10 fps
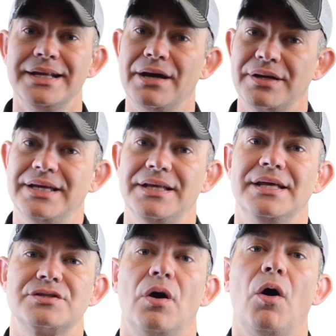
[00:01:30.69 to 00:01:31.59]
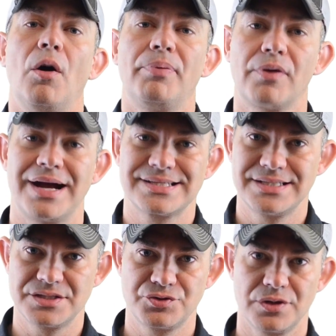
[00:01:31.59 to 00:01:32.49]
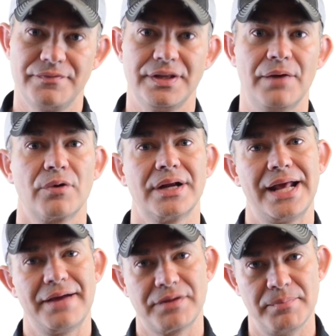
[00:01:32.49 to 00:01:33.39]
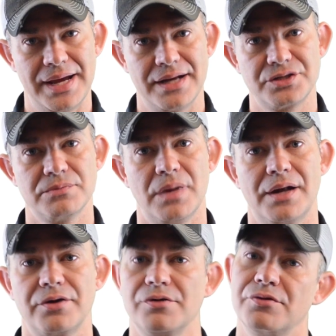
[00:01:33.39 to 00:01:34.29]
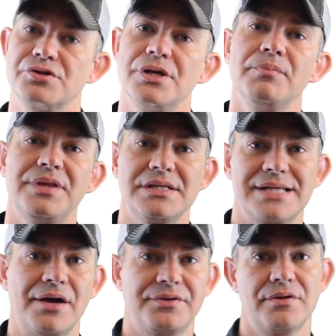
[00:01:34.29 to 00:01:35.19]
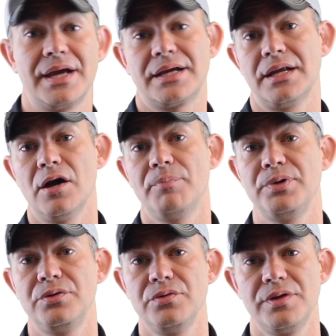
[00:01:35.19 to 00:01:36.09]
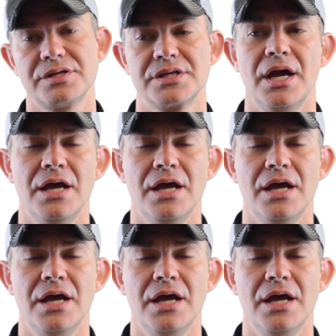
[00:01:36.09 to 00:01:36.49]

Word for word: Now, again, that's all process driven that we're going to have to manage and monitor. There's some things out there that can help you do this.